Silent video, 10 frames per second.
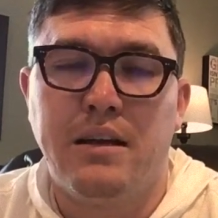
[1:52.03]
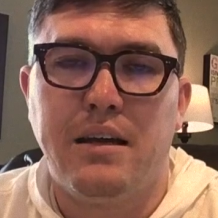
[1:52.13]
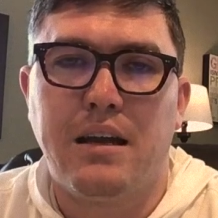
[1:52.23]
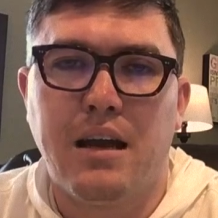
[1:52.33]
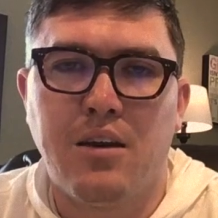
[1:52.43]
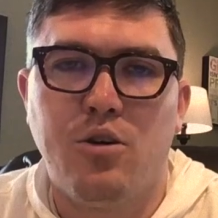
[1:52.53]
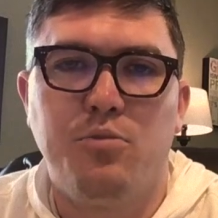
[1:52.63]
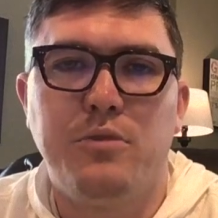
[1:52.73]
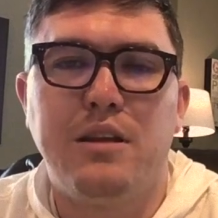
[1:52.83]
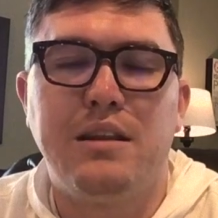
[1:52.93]
And I
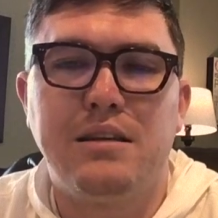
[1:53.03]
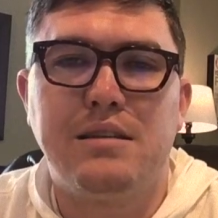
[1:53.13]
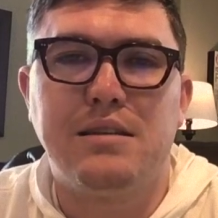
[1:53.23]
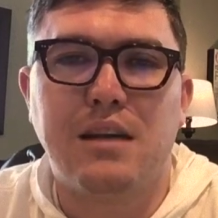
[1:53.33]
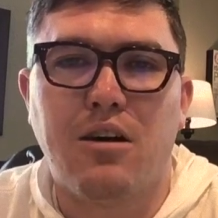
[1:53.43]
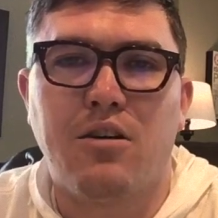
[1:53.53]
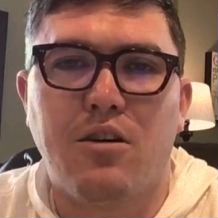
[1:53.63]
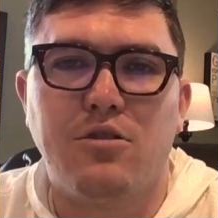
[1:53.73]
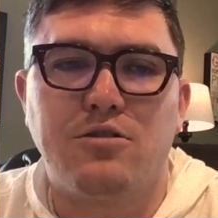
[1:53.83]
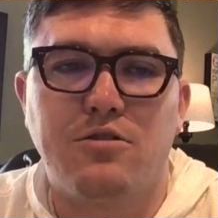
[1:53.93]
hope that this is our
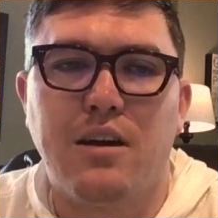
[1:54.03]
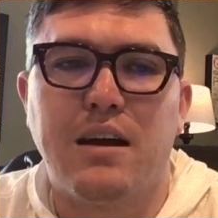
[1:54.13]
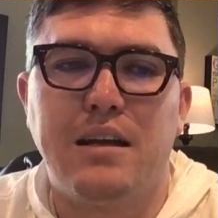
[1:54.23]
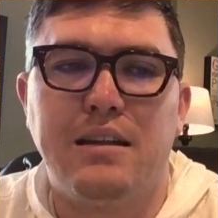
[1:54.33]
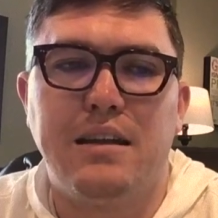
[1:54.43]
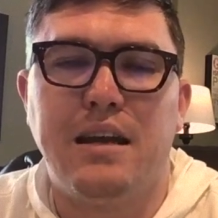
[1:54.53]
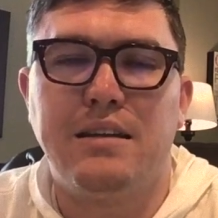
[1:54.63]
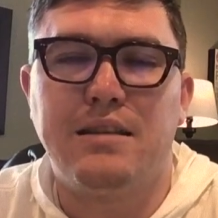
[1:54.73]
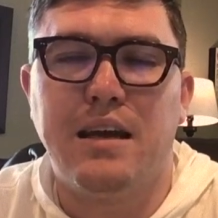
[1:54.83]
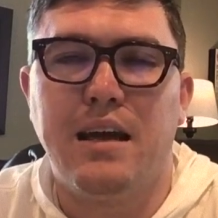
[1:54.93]
heart's cry in the
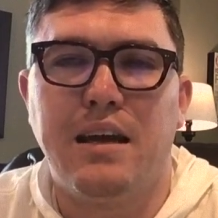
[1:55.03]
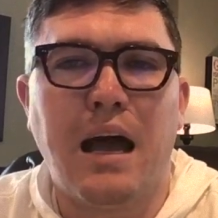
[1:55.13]
days ahead.